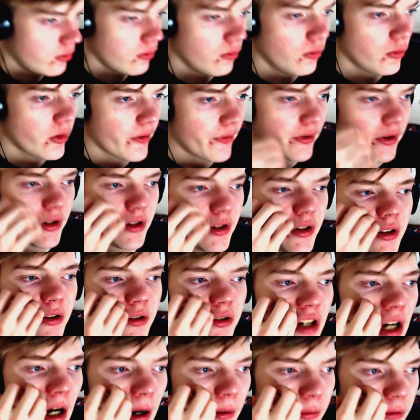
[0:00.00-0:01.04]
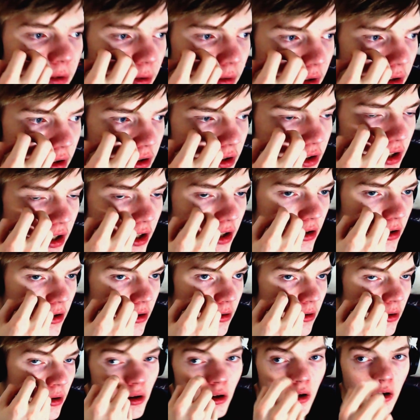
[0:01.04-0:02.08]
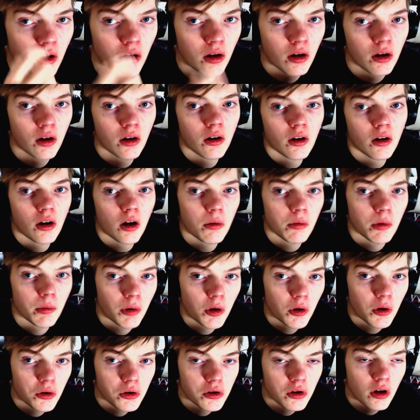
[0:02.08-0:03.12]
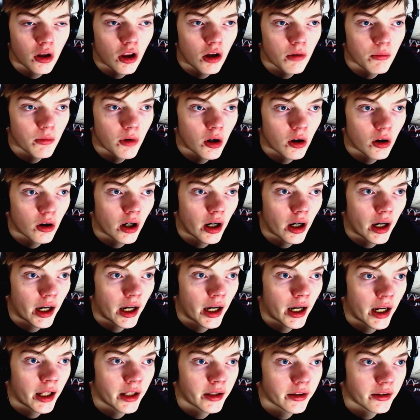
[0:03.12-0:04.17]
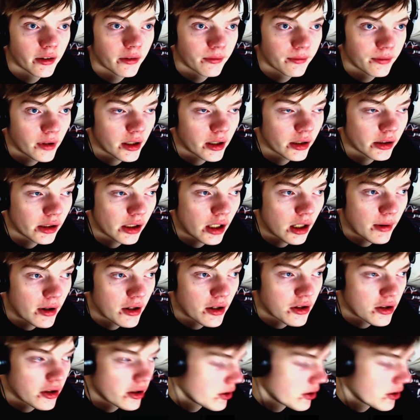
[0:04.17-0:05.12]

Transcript: with this chapter this season. I've been posting a lot more, and frankly I'm actually